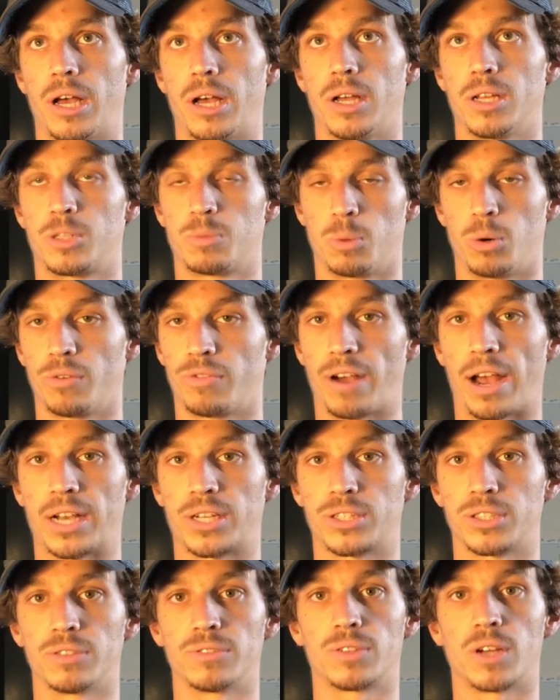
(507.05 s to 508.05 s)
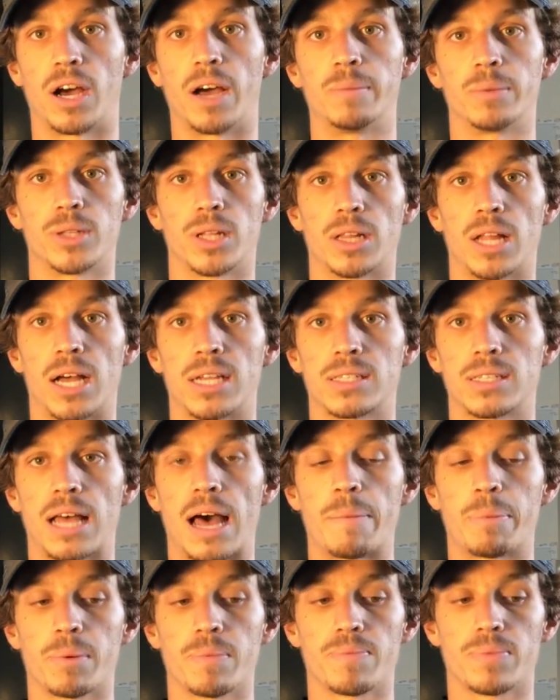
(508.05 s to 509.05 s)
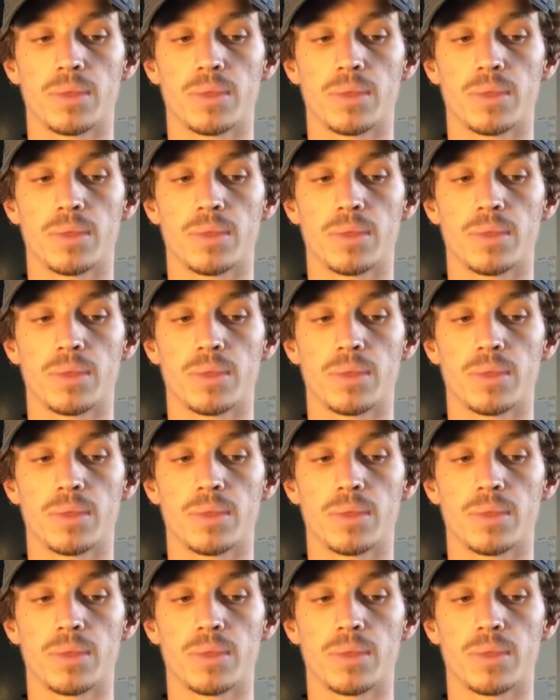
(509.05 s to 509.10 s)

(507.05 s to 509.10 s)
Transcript: a small fraction of time on the last lap.